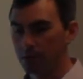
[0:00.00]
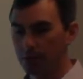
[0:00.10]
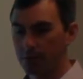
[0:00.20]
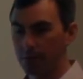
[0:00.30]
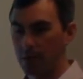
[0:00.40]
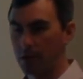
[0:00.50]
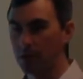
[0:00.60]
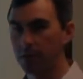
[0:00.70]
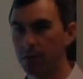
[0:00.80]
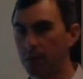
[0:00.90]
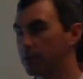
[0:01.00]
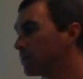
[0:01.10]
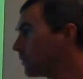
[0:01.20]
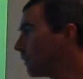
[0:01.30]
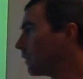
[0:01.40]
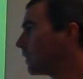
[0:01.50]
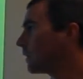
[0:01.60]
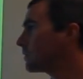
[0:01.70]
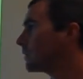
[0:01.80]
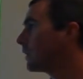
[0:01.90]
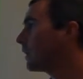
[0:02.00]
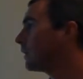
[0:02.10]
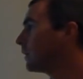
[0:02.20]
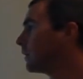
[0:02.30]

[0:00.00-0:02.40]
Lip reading: If you can go to the next slide.